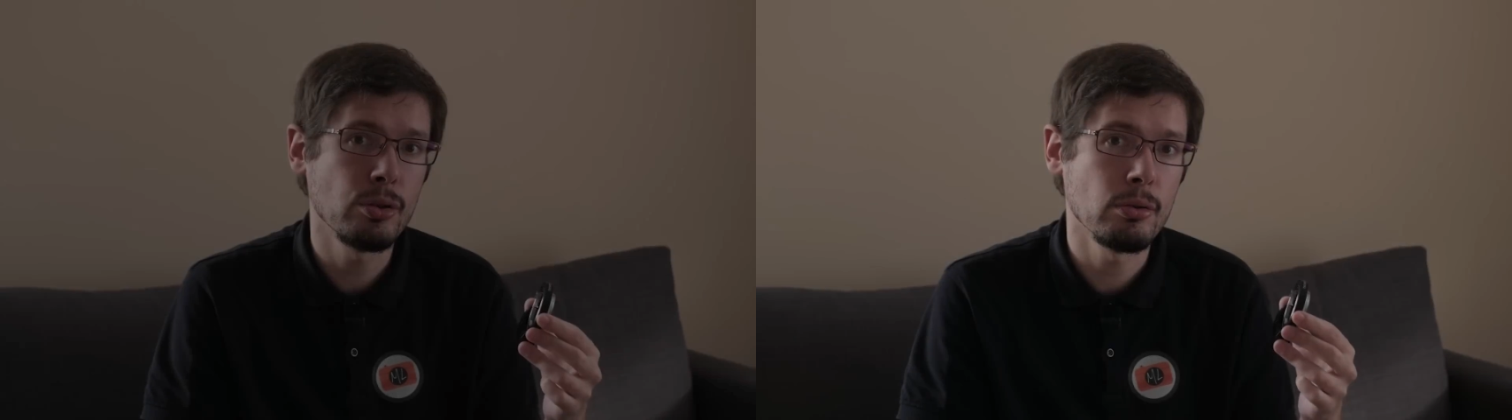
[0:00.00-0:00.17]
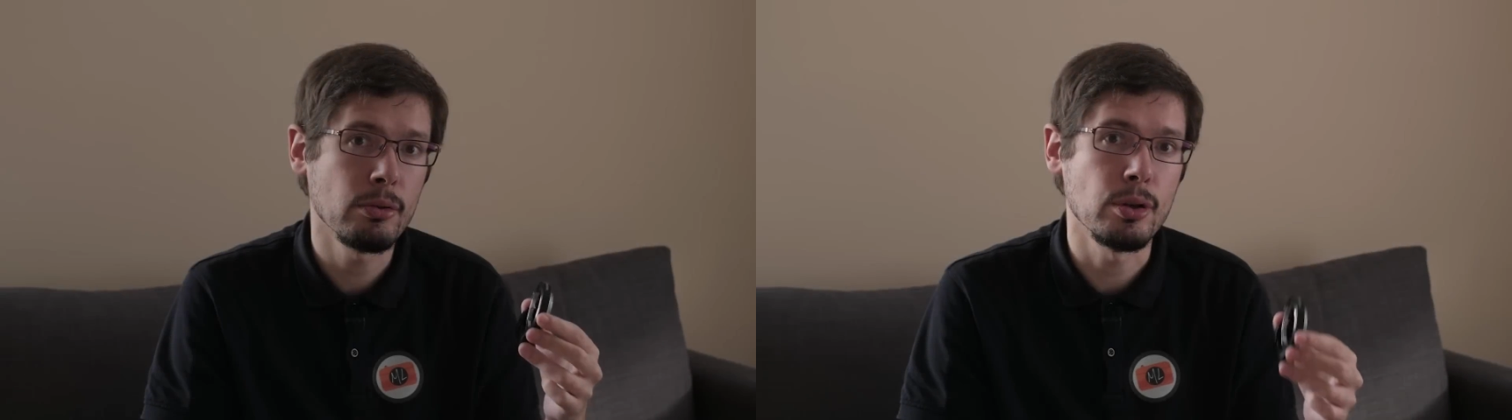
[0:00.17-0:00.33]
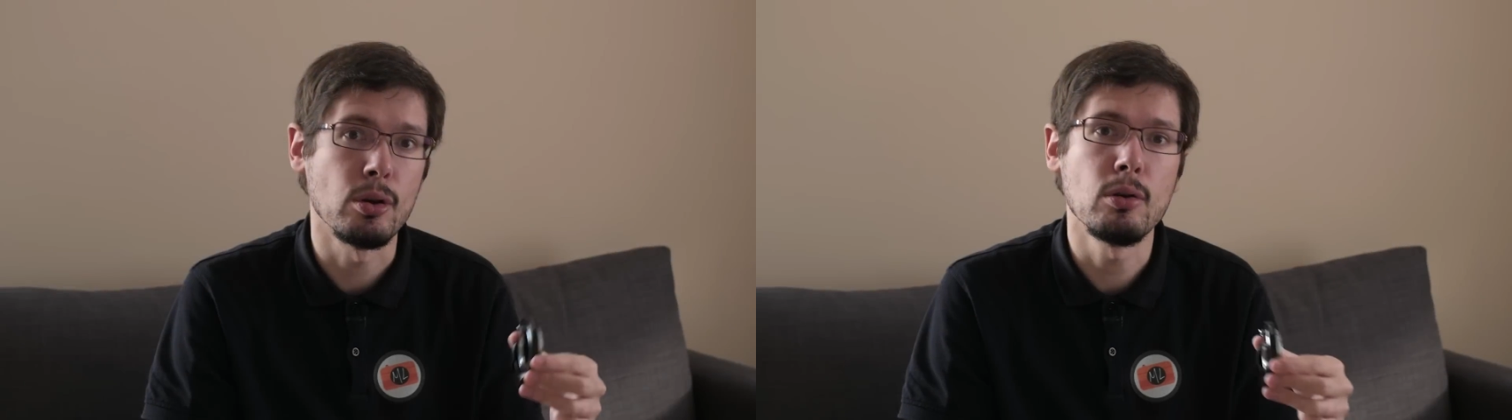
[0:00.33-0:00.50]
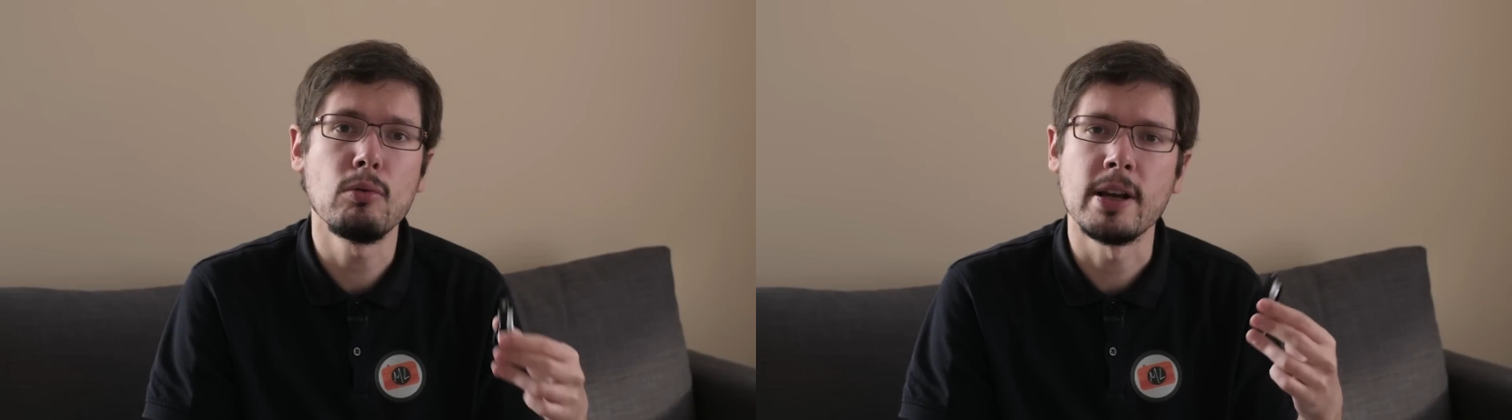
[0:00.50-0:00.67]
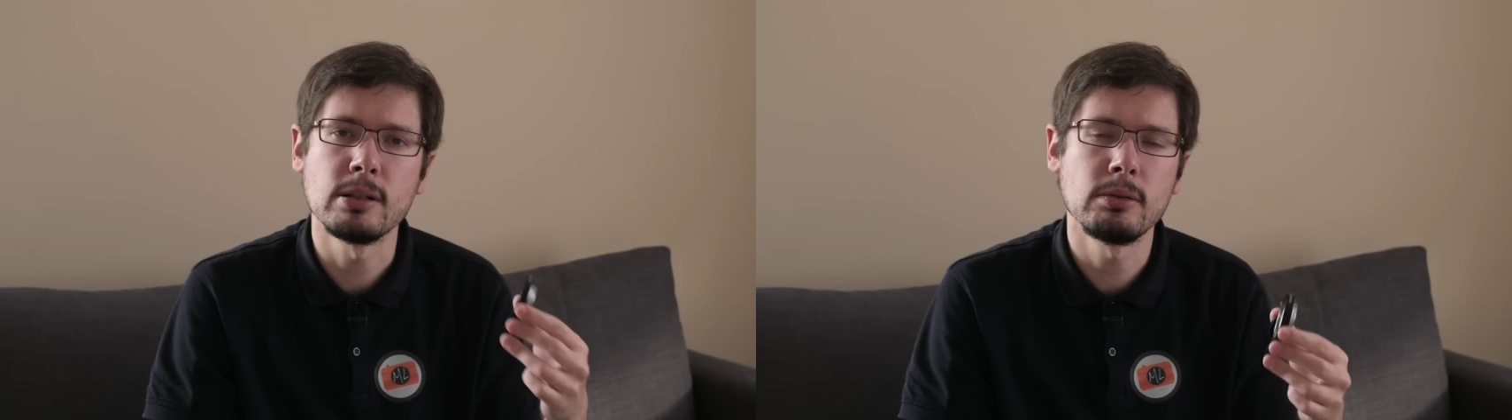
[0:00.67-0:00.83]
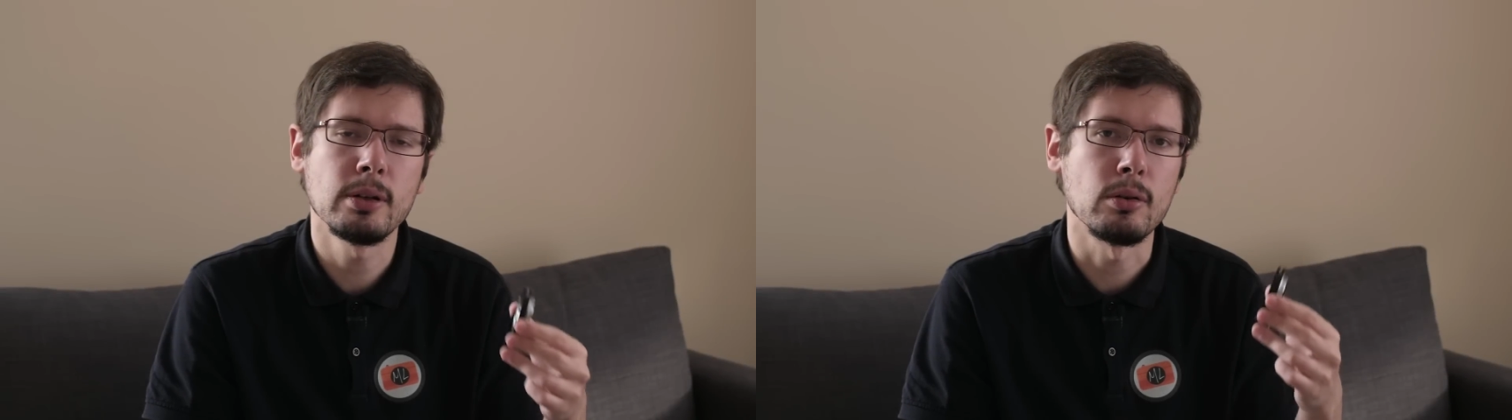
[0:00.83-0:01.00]
sure you're
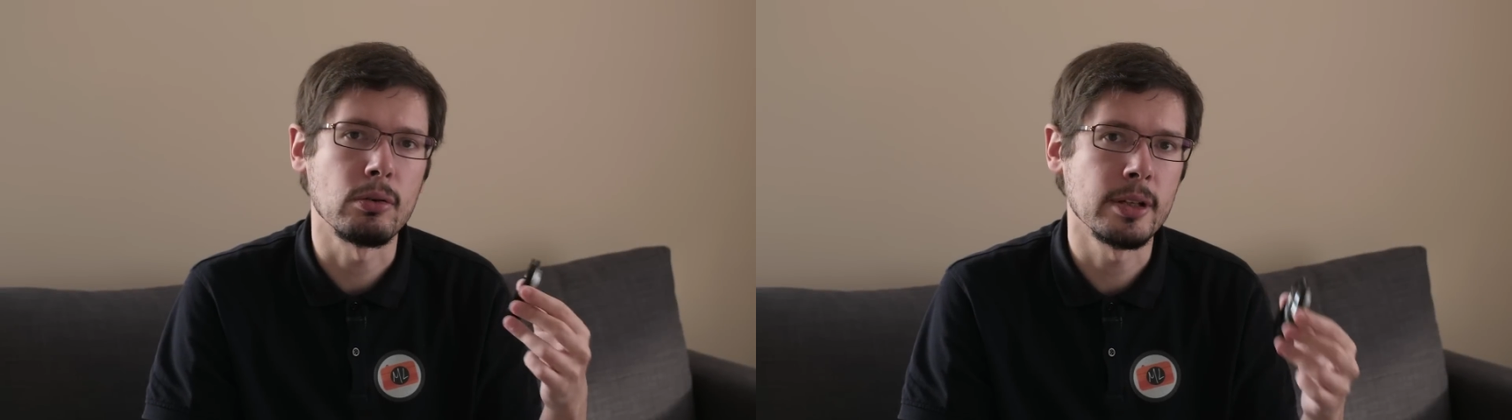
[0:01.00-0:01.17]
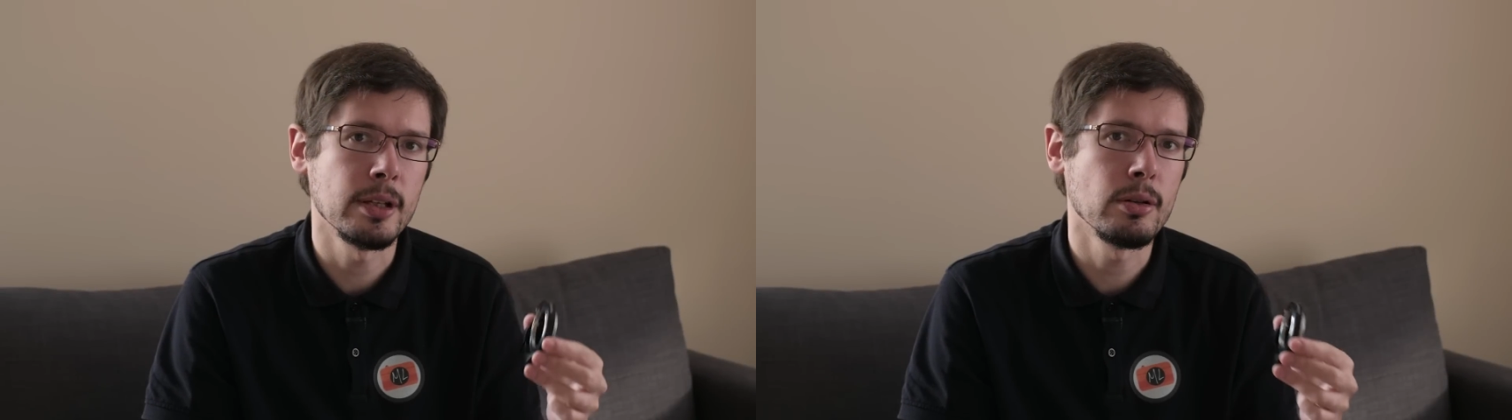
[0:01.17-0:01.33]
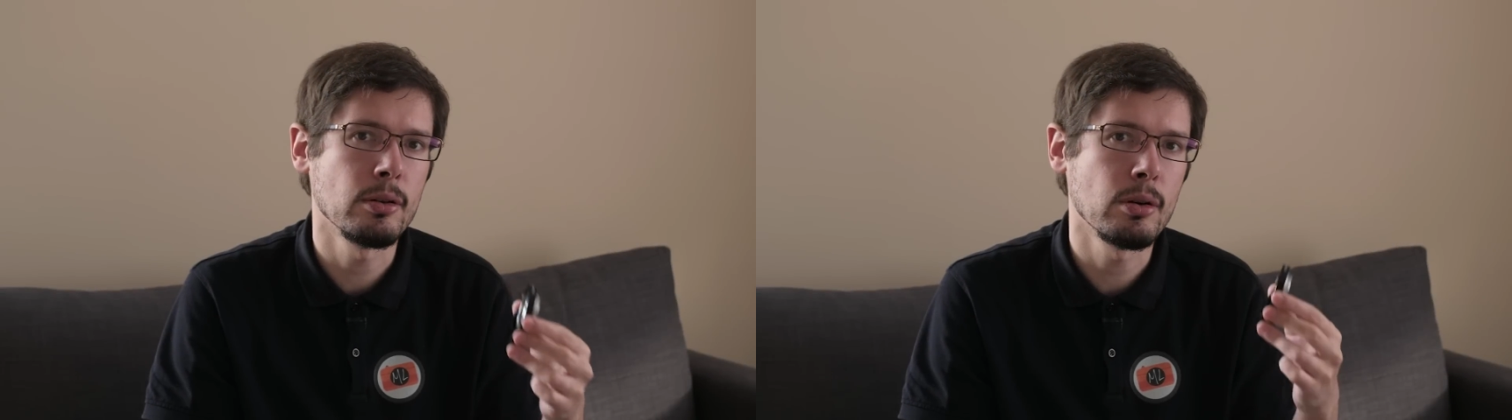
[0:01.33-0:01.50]
always recording the